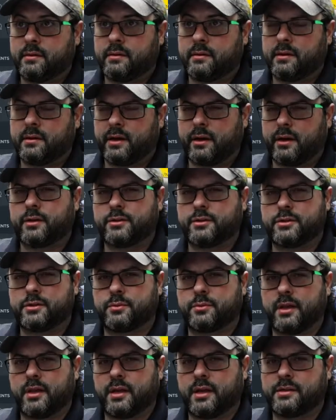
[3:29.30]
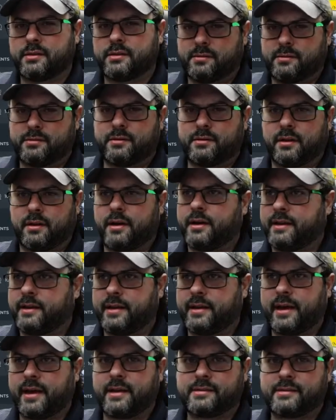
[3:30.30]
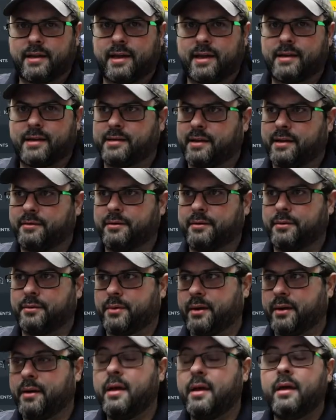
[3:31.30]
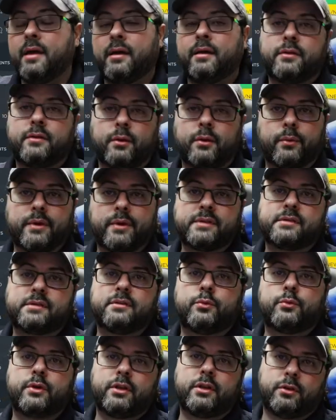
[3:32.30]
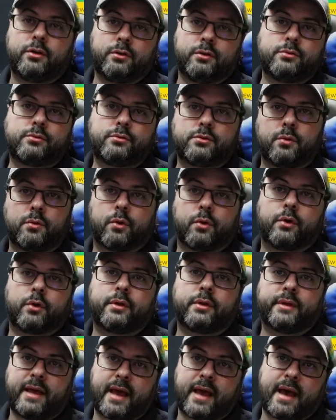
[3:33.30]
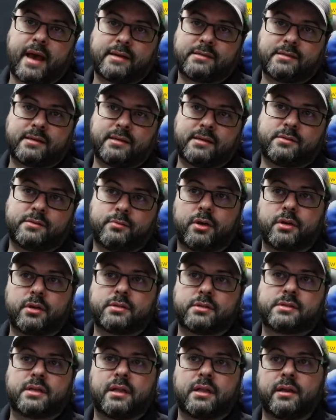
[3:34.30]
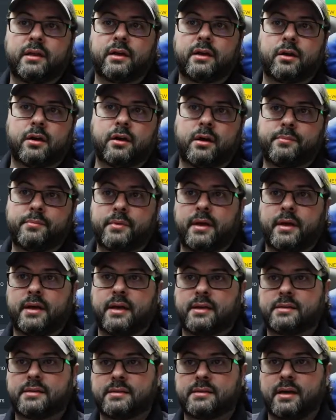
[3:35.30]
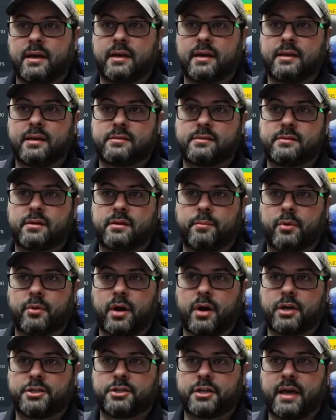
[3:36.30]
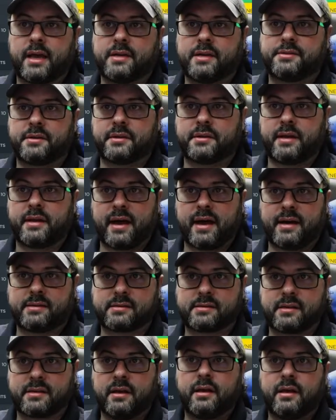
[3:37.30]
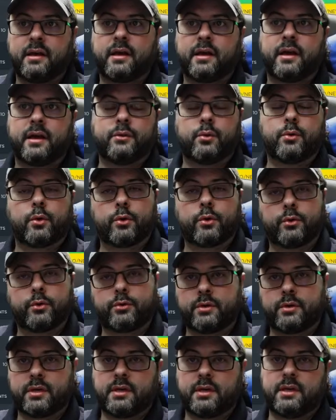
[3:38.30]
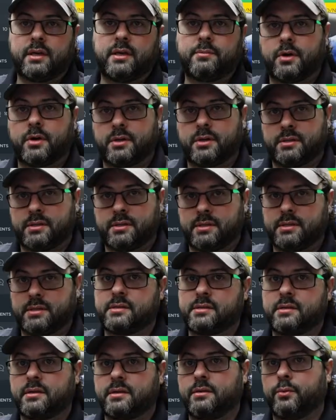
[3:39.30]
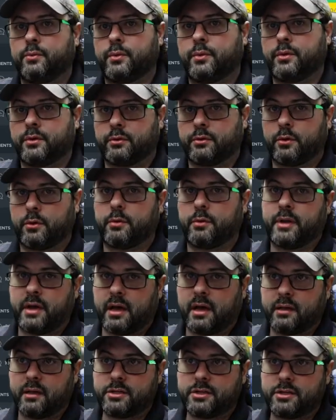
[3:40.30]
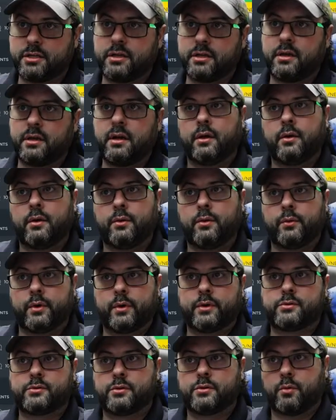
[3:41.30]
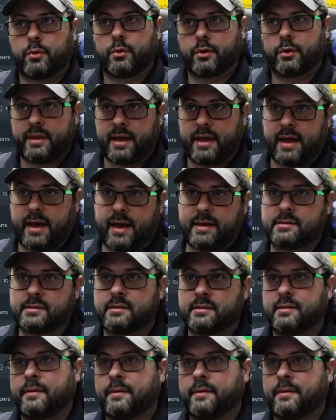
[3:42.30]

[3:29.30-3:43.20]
I know I just realized it's a lot of tasks everywhere. The reason we use the word task is because ClickUp assigns a project as a task. In order to keep consistent with the terminology, we use the word task.